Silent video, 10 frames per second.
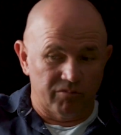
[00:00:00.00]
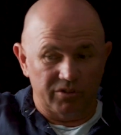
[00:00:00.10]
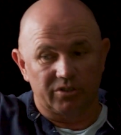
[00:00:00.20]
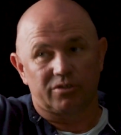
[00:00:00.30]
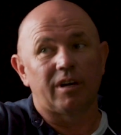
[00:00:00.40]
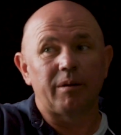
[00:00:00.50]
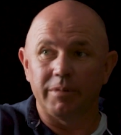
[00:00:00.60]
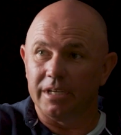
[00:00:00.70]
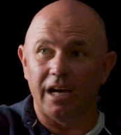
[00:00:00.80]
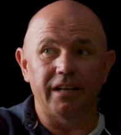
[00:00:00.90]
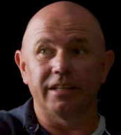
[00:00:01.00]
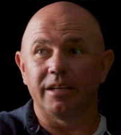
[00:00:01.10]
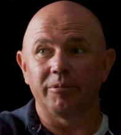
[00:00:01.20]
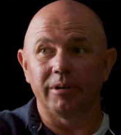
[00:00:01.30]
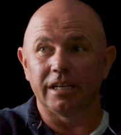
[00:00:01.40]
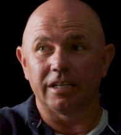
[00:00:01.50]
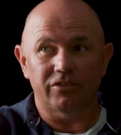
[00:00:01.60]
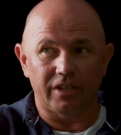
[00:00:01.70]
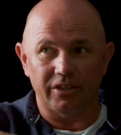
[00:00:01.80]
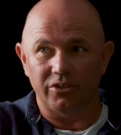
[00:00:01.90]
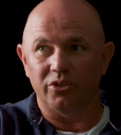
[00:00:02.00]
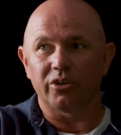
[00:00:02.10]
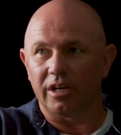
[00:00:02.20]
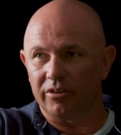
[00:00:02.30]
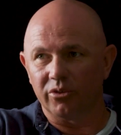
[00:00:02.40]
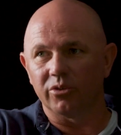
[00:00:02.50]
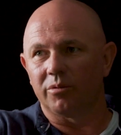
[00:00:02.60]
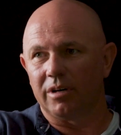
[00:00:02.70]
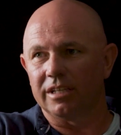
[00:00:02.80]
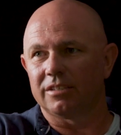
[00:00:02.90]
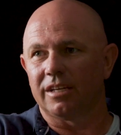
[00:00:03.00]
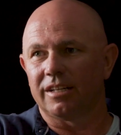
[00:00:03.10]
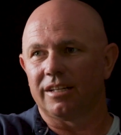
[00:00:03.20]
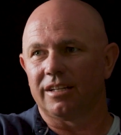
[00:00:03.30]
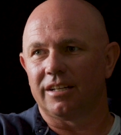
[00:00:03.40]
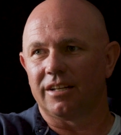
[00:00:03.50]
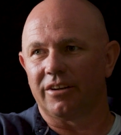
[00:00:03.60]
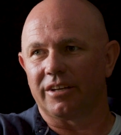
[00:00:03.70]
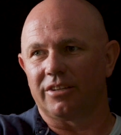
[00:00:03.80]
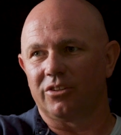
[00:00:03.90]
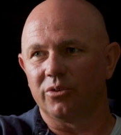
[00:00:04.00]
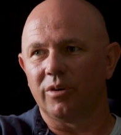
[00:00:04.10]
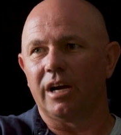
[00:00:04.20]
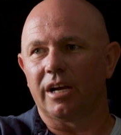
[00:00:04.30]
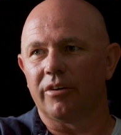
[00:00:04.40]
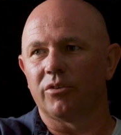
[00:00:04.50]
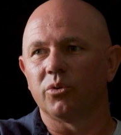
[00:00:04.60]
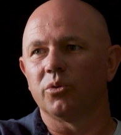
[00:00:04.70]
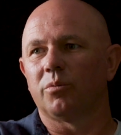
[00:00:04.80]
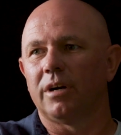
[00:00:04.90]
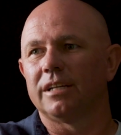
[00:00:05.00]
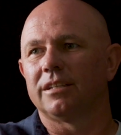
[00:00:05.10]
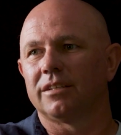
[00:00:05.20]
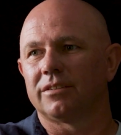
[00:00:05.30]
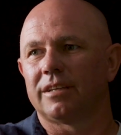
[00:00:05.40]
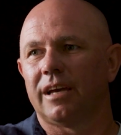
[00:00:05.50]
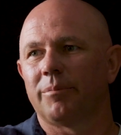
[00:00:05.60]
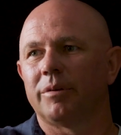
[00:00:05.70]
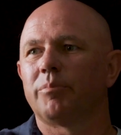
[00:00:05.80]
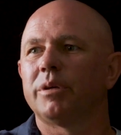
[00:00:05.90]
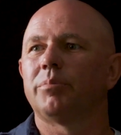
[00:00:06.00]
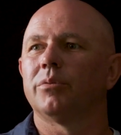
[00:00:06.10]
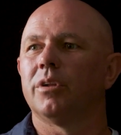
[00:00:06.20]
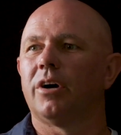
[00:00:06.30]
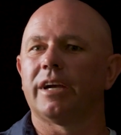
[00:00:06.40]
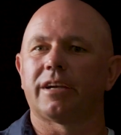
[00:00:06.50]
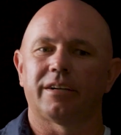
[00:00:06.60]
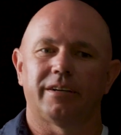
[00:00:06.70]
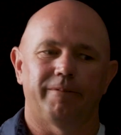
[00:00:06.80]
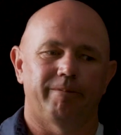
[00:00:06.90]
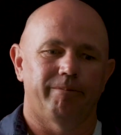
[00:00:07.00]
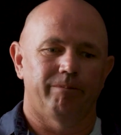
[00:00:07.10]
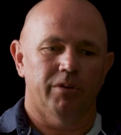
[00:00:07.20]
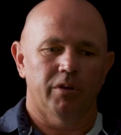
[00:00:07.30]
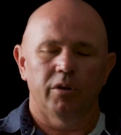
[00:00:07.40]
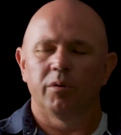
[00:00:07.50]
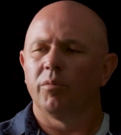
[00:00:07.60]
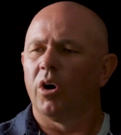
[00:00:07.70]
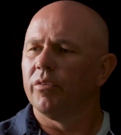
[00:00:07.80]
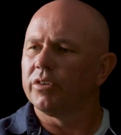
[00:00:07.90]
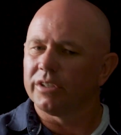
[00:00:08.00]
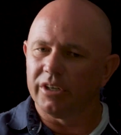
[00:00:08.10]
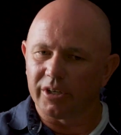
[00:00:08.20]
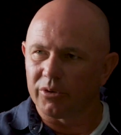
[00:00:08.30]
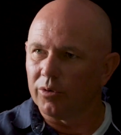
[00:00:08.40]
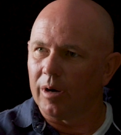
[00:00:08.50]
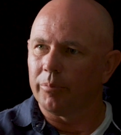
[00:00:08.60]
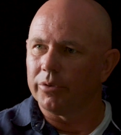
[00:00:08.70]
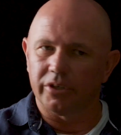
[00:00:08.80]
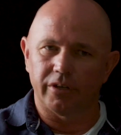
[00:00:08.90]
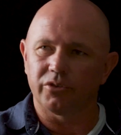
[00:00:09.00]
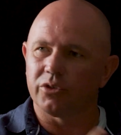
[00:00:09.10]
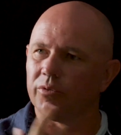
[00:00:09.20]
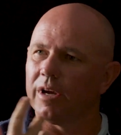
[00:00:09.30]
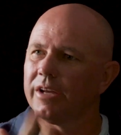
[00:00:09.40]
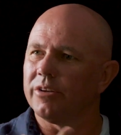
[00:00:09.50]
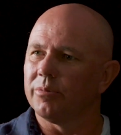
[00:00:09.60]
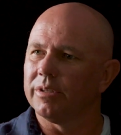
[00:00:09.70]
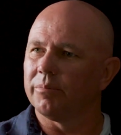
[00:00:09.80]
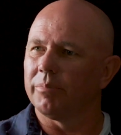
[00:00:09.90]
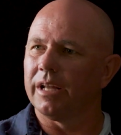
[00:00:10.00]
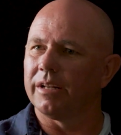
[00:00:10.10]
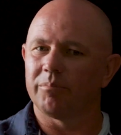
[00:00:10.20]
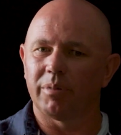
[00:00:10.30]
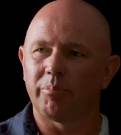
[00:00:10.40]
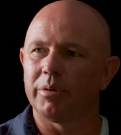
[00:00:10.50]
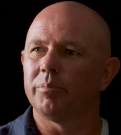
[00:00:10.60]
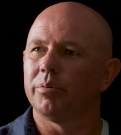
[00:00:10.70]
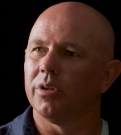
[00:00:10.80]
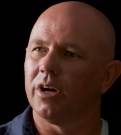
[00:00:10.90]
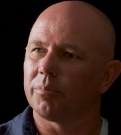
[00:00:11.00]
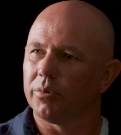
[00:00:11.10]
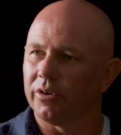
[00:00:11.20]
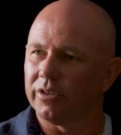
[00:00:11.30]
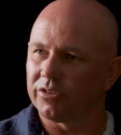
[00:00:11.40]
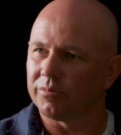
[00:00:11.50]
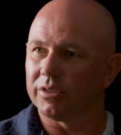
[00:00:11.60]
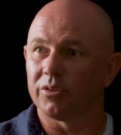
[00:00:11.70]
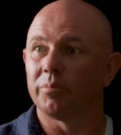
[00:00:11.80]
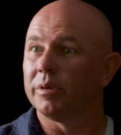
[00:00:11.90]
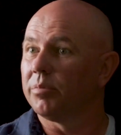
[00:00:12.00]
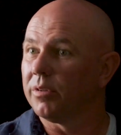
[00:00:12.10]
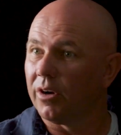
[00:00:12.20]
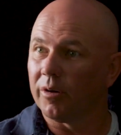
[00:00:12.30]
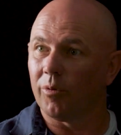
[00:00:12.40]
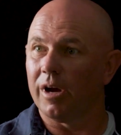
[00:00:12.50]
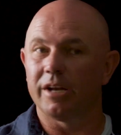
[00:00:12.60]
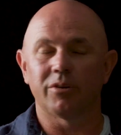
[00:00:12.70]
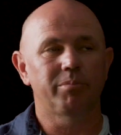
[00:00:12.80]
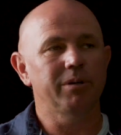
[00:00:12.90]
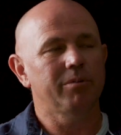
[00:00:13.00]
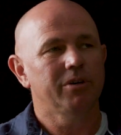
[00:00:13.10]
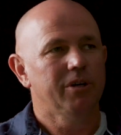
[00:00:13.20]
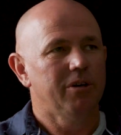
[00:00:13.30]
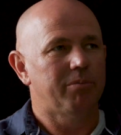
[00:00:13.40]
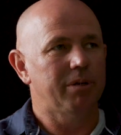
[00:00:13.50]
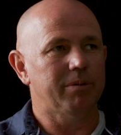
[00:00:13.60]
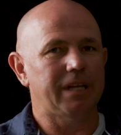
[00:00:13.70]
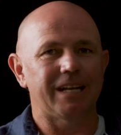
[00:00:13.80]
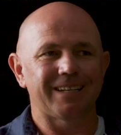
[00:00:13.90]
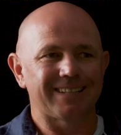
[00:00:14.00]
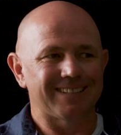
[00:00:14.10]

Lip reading: just grab me under their wing and say, you're going all the way, son. Like, you are going all the way in this game. And people like, obviously I grew up with it, I was surrounded with it, but people like Brian Smith or people like Wayne or people that